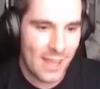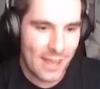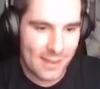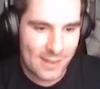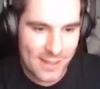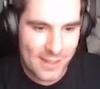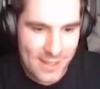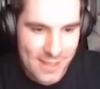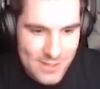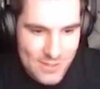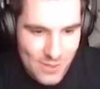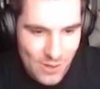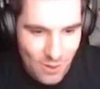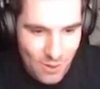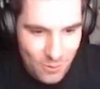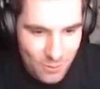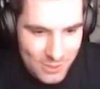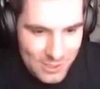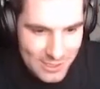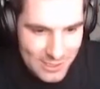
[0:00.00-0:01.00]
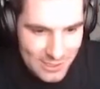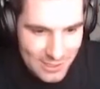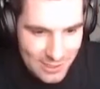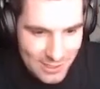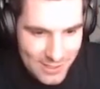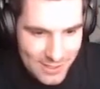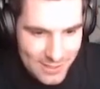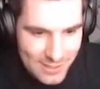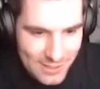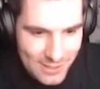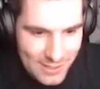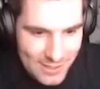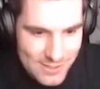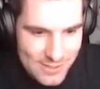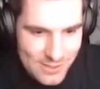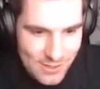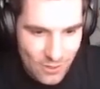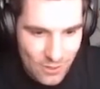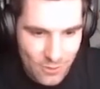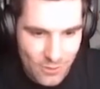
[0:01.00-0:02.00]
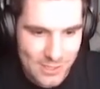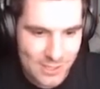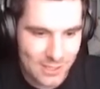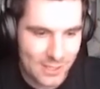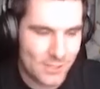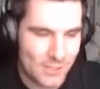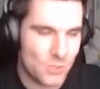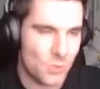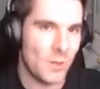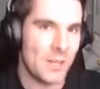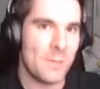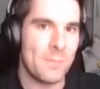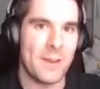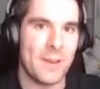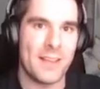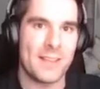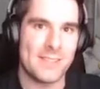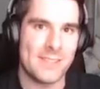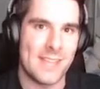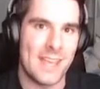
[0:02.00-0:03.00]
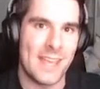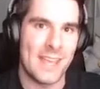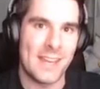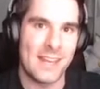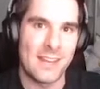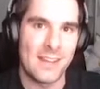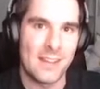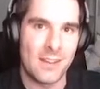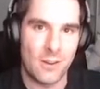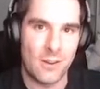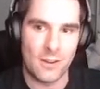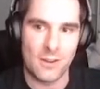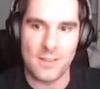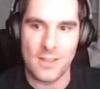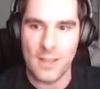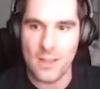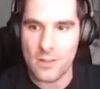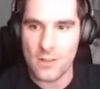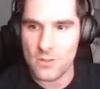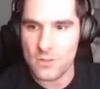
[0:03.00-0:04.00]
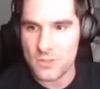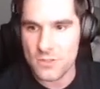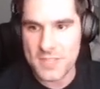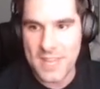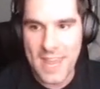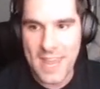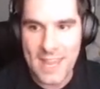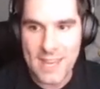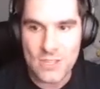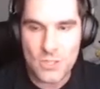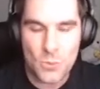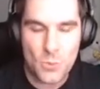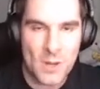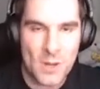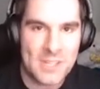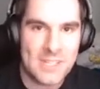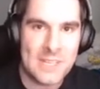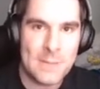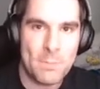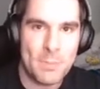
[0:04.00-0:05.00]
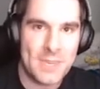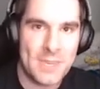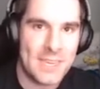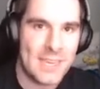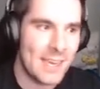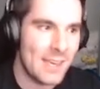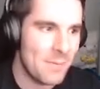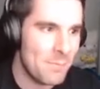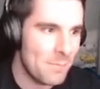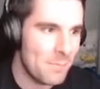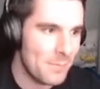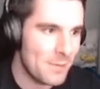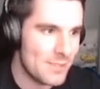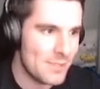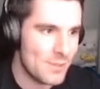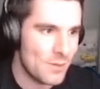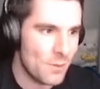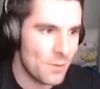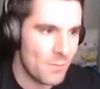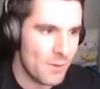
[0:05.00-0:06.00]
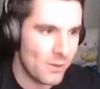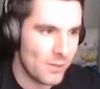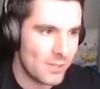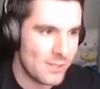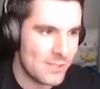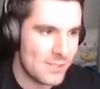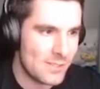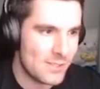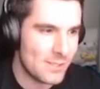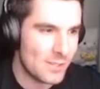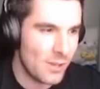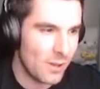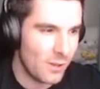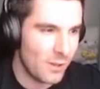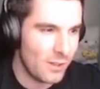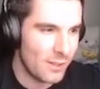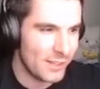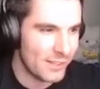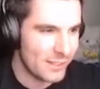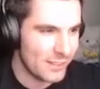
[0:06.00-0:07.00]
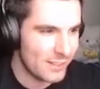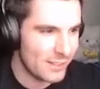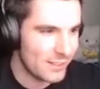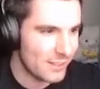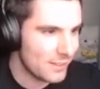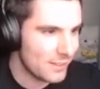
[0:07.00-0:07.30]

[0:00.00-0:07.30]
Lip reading: And like it's already like 20 past 10, or 10:20 p.m. as you Americans call it.